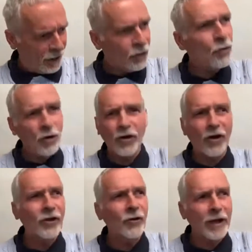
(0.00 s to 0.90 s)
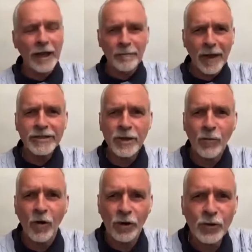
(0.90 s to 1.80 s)
you look like you're getting better.
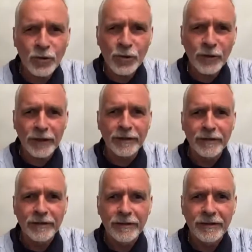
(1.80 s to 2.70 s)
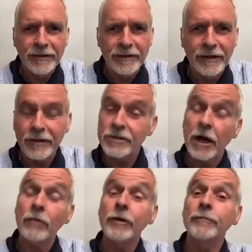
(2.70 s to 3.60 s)
What are you doing? And I
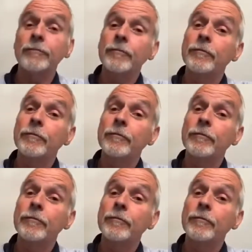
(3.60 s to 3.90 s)
told him.